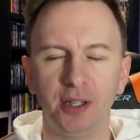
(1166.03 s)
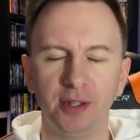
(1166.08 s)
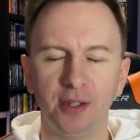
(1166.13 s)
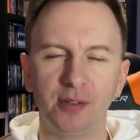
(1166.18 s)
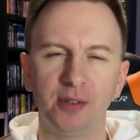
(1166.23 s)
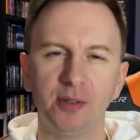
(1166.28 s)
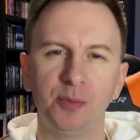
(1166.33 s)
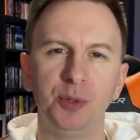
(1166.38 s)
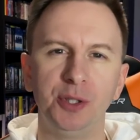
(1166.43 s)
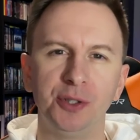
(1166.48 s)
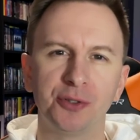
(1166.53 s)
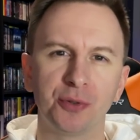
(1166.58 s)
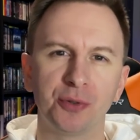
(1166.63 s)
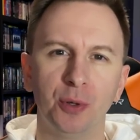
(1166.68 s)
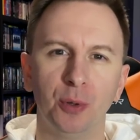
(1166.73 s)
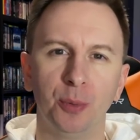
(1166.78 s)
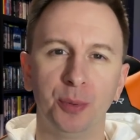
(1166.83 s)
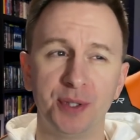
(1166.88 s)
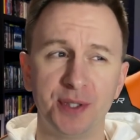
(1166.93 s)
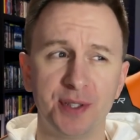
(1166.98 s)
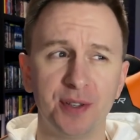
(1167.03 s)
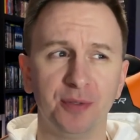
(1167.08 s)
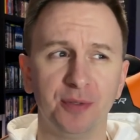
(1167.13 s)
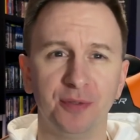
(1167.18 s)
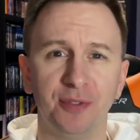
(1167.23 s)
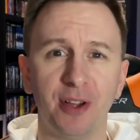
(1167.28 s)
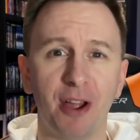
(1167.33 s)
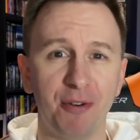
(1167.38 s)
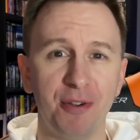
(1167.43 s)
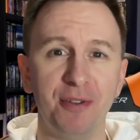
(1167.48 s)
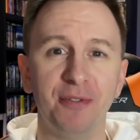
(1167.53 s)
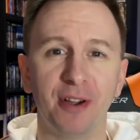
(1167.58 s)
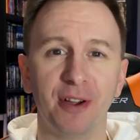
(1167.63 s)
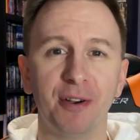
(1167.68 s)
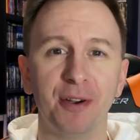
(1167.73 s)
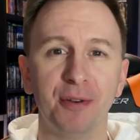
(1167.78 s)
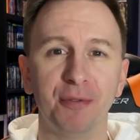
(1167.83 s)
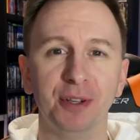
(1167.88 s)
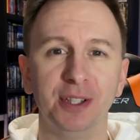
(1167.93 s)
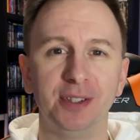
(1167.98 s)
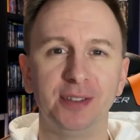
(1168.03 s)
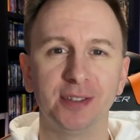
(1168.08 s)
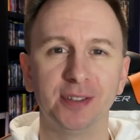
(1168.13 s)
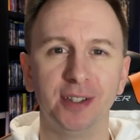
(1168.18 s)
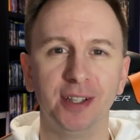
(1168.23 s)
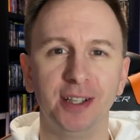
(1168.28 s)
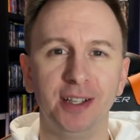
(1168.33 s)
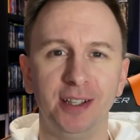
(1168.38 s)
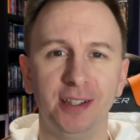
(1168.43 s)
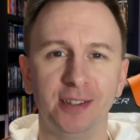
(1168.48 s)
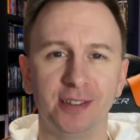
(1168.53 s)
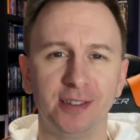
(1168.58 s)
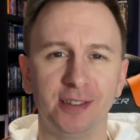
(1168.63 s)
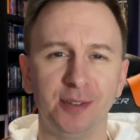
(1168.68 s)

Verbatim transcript: this has been true up until very, very recently as